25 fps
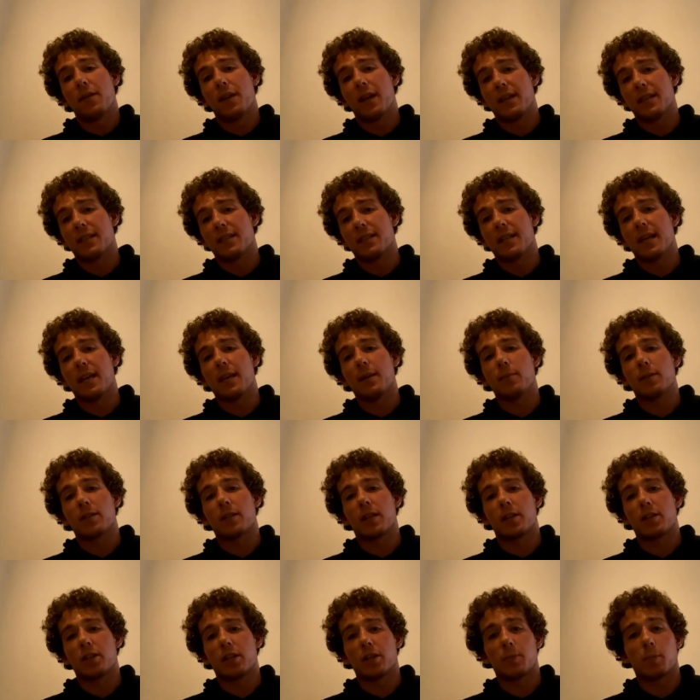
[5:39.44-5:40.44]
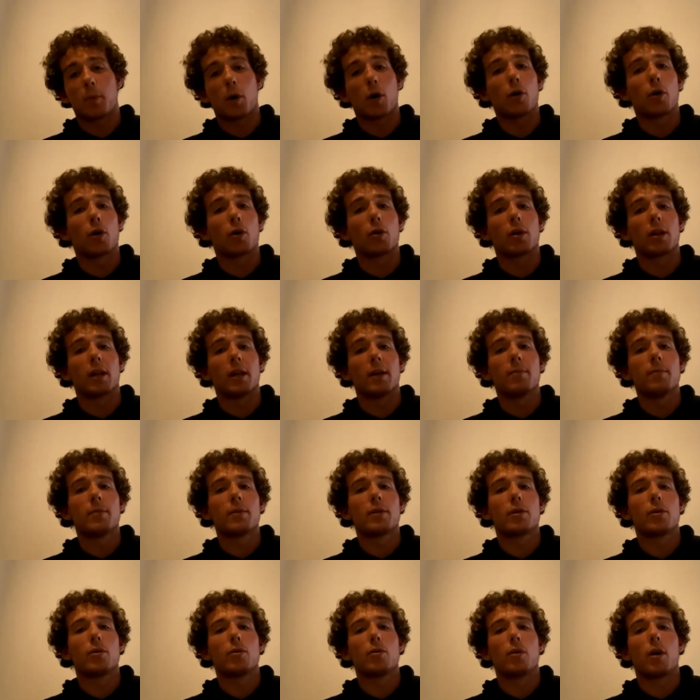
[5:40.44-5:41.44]
there's teams such as Bodo
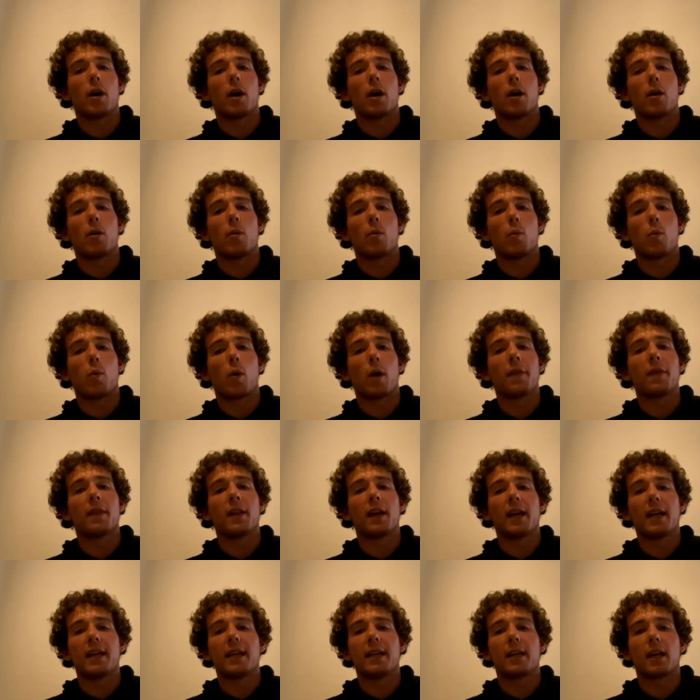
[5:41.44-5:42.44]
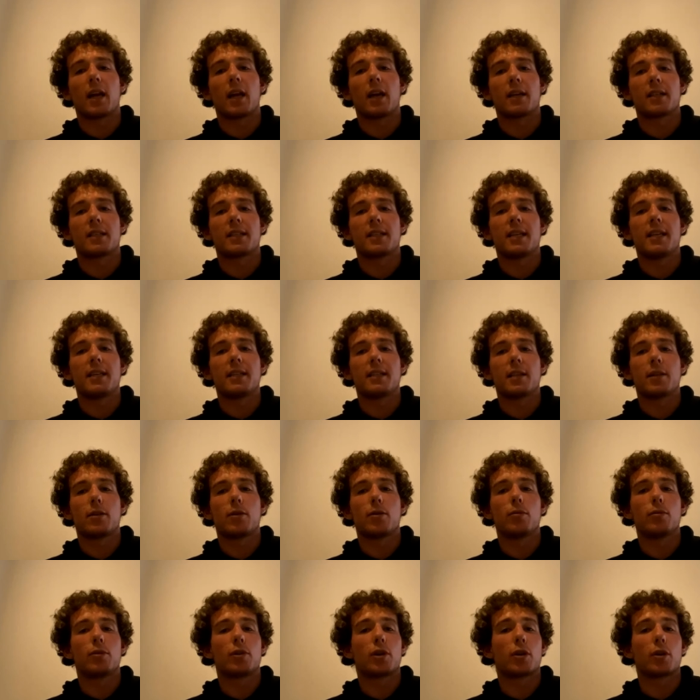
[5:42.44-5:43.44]
Glimt who uh, won the league last
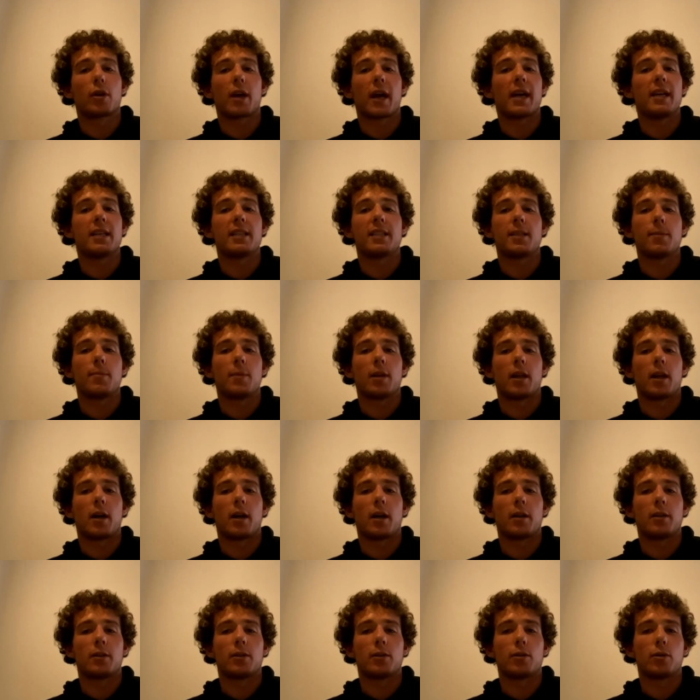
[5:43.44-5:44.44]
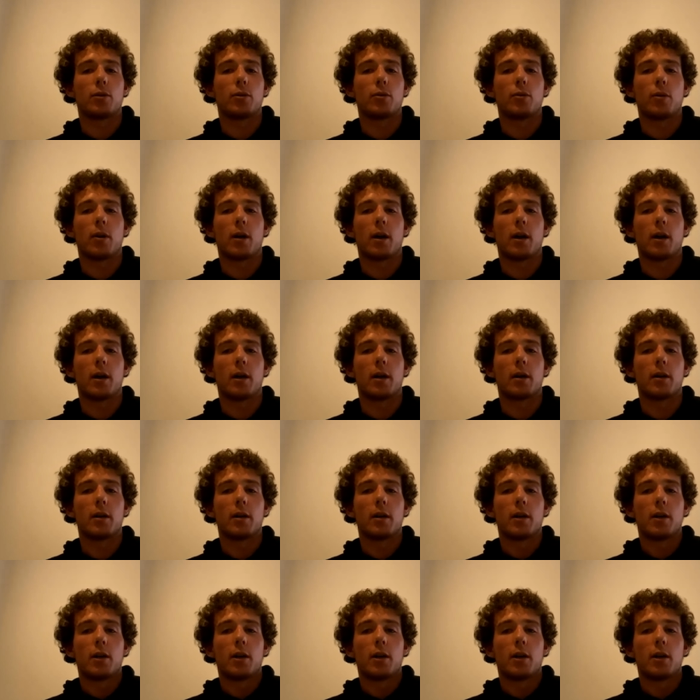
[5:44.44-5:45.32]
season, who took AC Milan to uh,